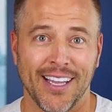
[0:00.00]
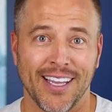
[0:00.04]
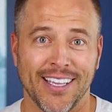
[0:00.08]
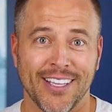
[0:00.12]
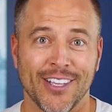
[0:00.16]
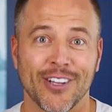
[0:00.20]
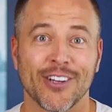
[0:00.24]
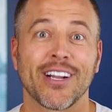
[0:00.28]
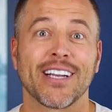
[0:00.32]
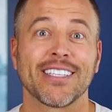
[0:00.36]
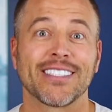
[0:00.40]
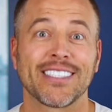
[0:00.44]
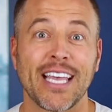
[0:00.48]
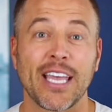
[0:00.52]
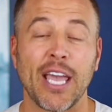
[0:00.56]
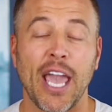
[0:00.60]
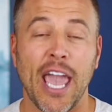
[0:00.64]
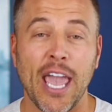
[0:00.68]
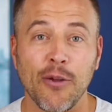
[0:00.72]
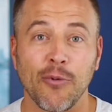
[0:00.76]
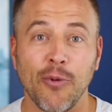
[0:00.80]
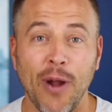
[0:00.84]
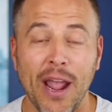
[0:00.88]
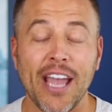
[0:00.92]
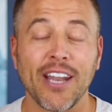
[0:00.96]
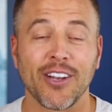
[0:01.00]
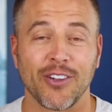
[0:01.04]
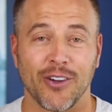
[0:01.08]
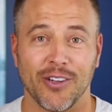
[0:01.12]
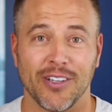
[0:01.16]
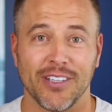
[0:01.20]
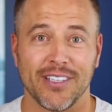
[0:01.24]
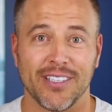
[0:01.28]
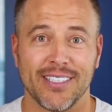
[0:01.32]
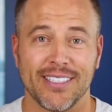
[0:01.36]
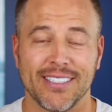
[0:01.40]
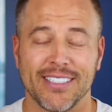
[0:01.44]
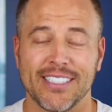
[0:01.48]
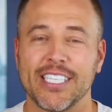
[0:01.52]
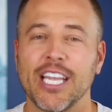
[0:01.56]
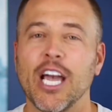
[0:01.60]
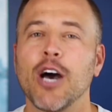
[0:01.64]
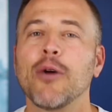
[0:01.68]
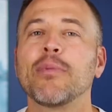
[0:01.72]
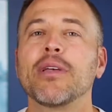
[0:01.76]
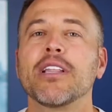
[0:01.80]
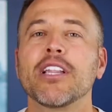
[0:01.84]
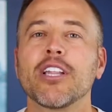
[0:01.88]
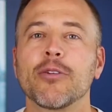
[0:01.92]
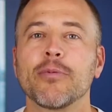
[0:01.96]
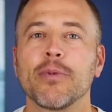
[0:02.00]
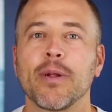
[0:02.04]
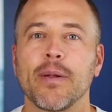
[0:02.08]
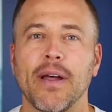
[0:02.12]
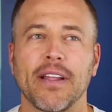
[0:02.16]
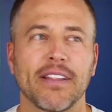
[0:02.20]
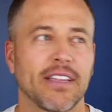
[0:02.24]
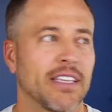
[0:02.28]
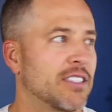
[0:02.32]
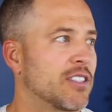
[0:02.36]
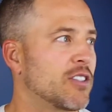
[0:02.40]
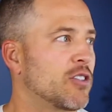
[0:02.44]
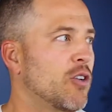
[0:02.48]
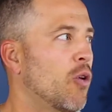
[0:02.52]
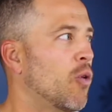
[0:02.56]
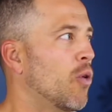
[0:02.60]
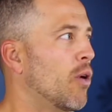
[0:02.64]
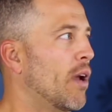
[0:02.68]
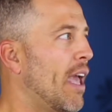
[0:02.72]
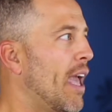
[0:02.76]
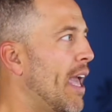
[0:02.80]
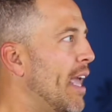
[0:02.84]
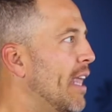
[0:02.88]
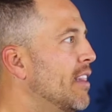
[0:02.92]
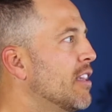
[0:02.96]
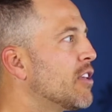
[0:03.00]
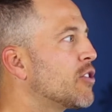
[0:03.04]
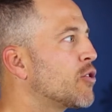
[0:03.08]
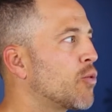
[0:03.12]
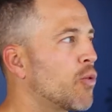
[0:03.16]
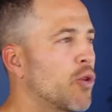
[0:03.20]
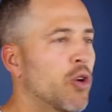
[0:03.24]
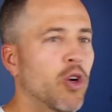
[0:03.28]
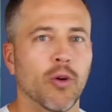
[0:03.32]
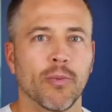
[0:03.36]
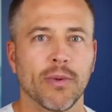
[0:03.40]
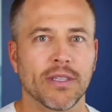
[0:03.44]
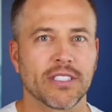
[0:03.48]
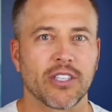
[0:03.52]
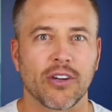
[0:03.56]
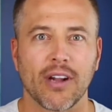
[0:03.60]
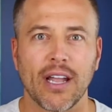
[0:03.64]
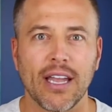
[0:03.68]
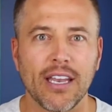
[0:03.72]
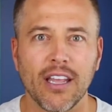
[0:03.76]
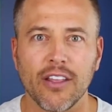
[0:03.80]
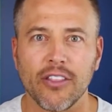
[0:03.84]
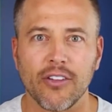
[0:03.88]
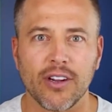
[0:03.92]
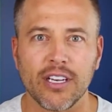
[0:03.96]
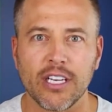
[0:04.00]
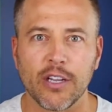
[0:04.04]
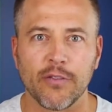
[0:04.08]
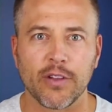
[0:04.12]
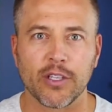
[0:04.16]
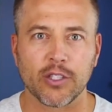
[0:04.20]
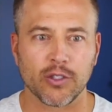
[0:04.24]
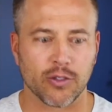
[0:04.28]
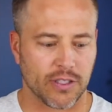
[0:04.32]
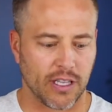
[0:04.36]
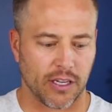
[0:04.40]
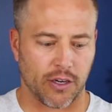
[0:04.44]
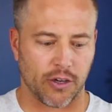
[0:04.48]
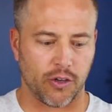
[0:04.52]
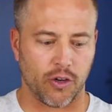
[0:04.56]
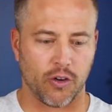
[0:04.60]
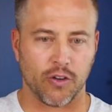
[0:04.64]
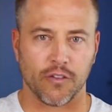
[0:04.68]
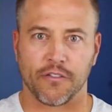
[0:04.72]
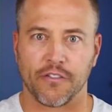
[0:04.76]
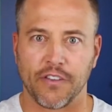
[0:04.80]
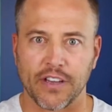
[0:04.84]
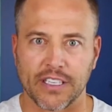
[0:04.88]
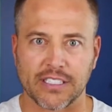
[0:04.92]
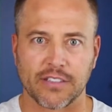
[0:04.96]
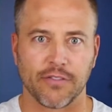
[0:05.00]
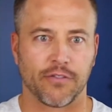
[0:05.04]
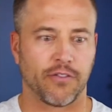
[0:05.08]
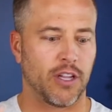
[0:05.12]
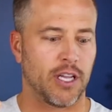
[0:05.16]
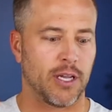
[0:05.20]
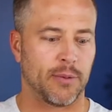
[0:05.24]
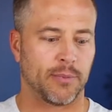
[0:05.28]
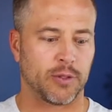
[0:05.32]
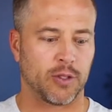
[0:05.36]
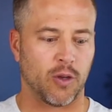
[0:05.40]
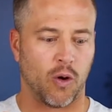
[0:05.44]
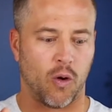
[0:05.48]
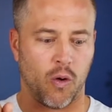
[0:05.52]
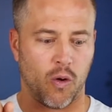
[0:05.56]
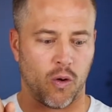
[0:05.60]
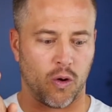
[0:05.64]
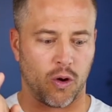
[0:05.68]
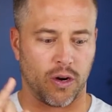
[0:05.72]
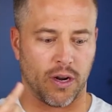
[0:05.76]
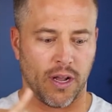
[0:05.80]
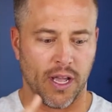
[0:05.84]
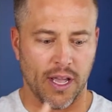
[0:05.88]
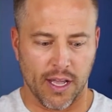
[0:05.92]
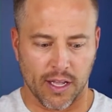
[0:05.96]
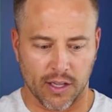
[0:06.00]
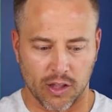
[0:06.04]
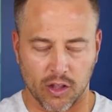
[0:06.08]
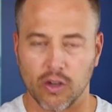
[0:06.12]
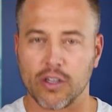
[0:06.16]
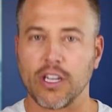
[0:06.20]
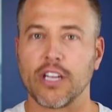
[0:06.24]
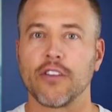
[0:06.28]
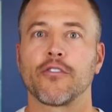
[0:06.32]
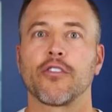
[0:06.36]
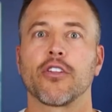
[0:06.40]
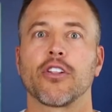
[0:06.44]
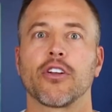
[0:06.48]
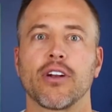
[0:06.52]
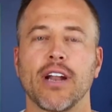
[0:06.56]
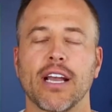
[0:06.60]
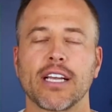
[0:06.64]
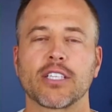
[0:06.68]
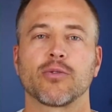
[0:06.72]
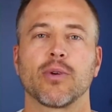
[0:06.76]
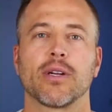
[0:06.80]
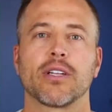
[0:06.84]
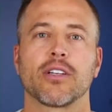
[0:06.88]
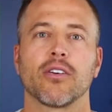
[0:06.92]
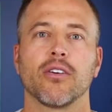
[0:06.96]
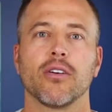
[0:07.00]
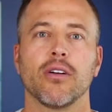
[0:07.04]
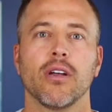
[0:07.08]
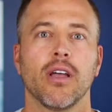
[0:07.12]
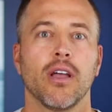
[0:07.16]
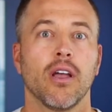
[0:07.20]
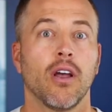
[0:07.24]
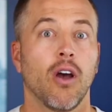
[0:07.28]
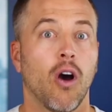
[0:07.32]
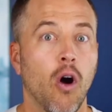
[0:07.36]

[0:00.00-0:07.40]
You're gonna say, hey Randall, tell me a little bit about this. So in this room, is there any other individuals that are doing fix and flips or looking for their next rental?